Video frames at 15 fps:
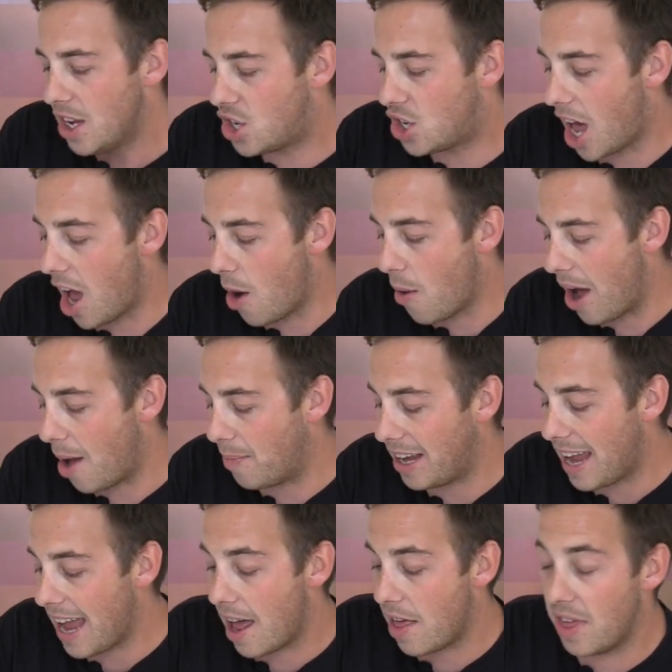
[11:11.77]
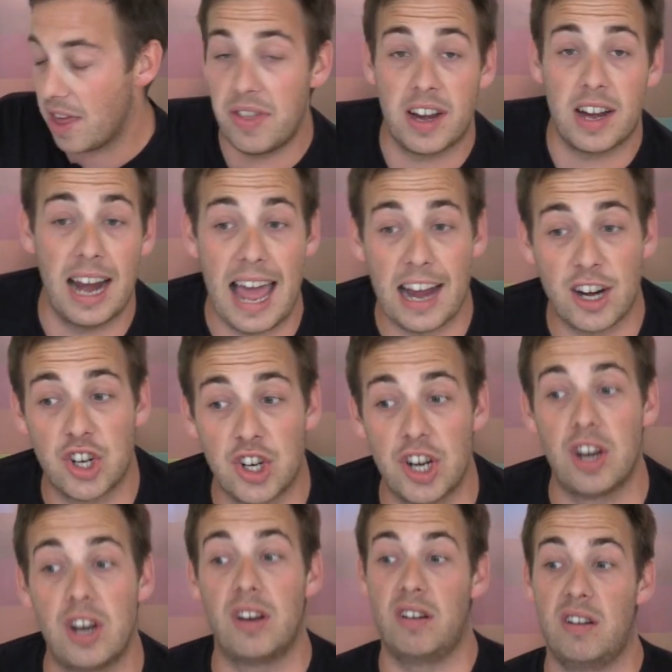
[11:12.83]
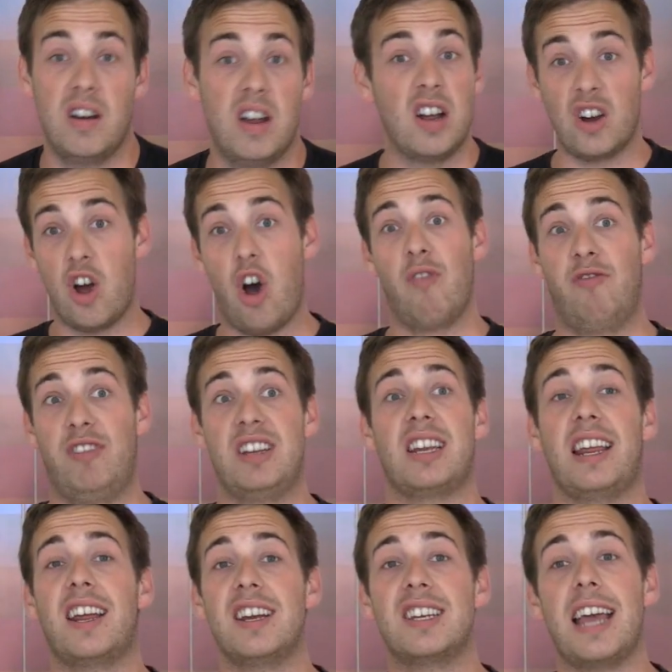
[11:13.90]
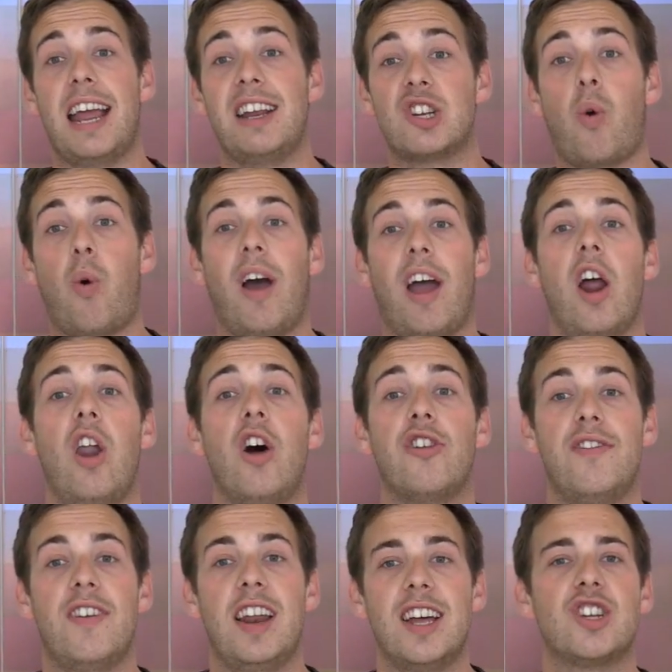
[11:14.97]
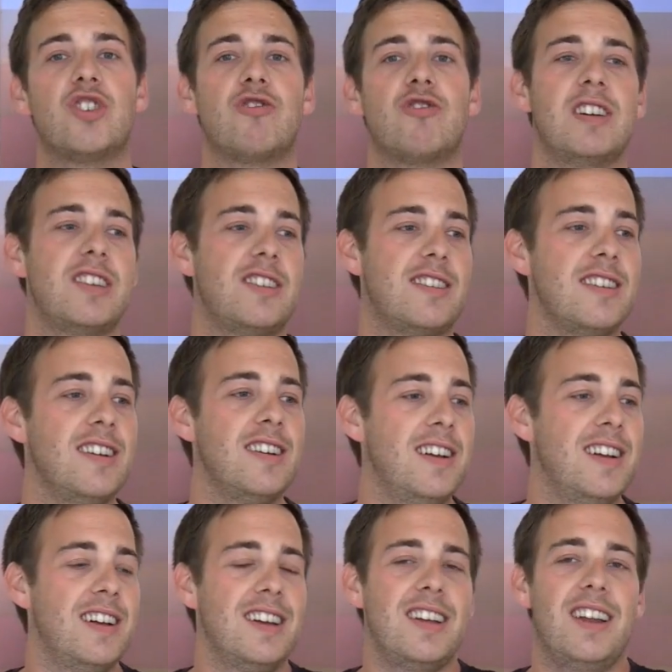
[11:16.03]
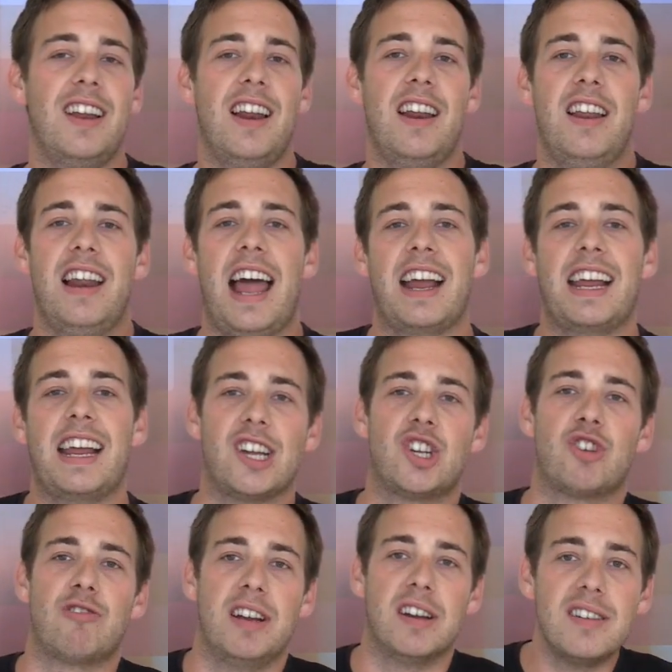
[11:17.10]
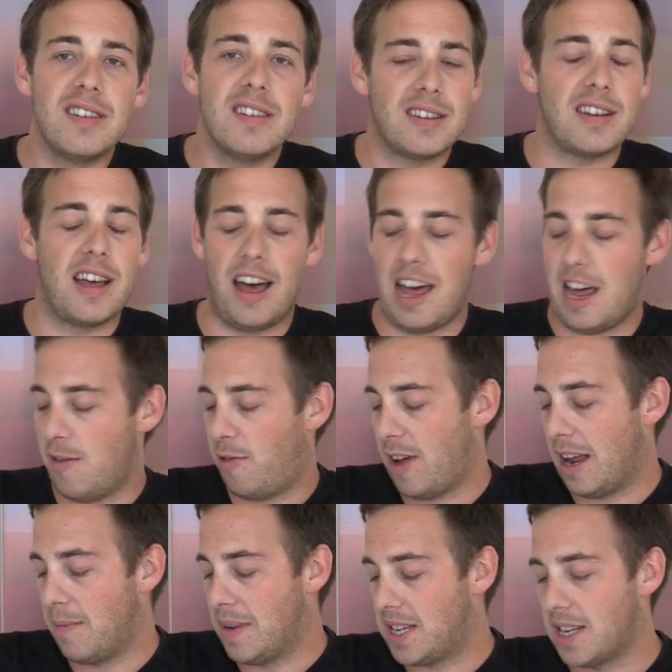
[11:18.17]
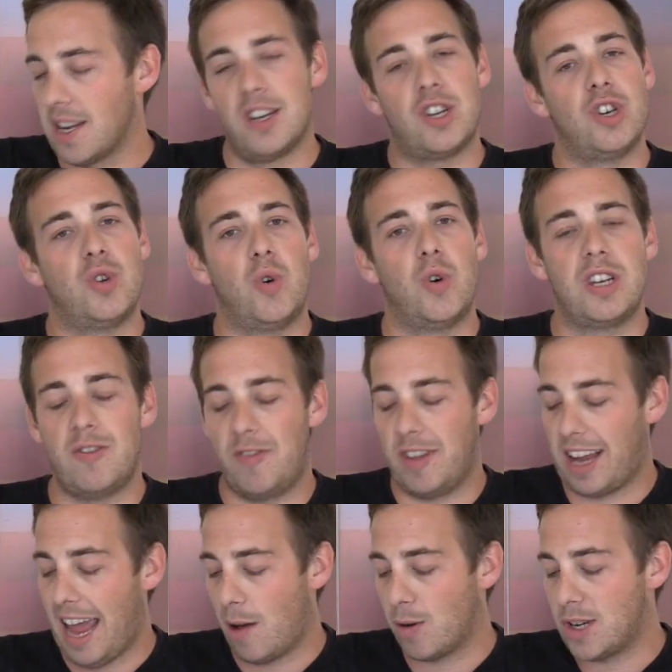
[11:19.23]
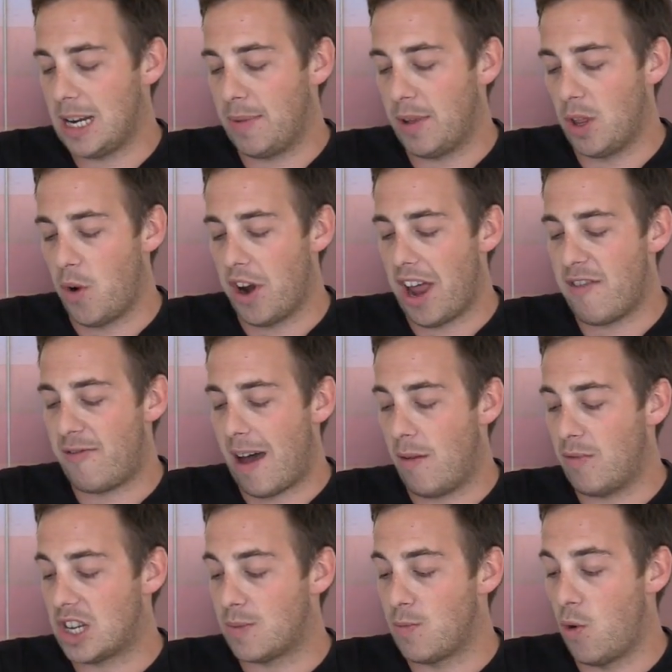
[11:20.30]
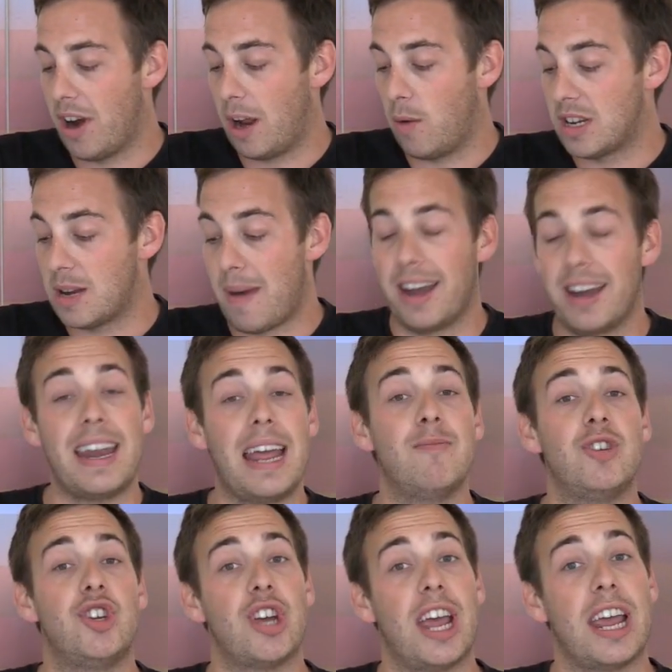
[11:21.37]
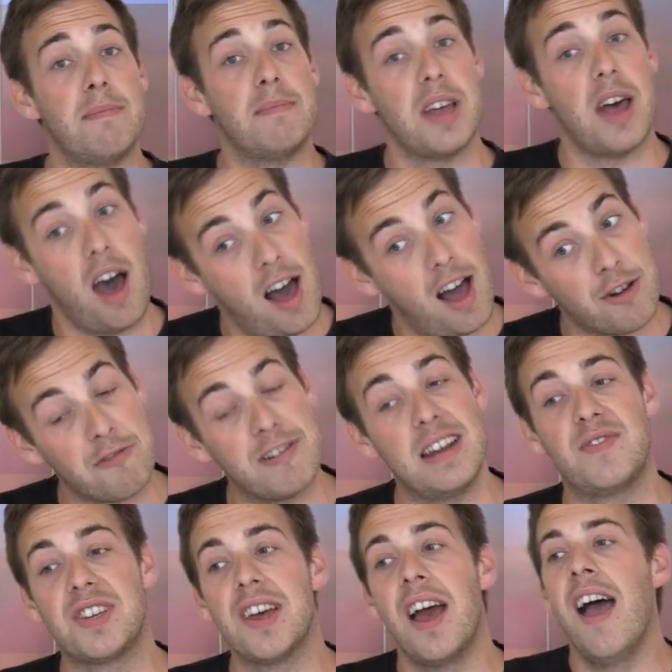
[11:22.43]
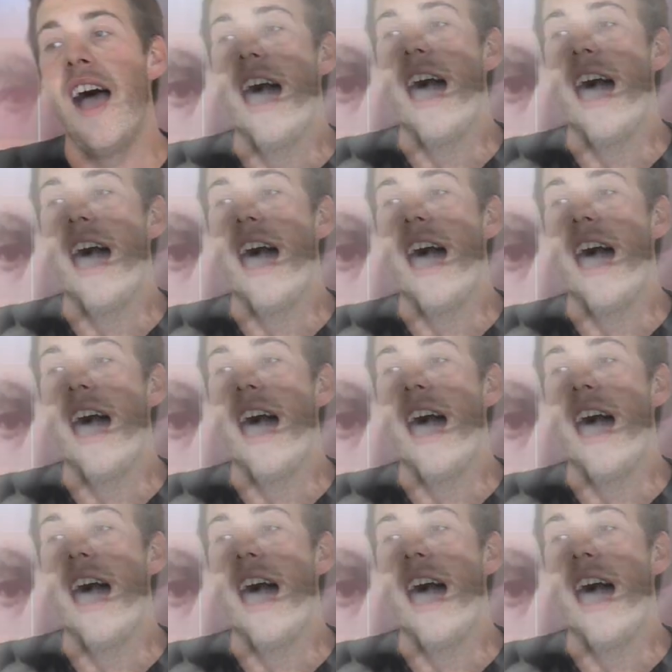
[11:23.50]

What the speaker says: So yeah, the collection obviously contains quite a lot of illustrious Lancastrians, famous sons and daughters of the county. But the one I found this morning was a man named James Hargreaves.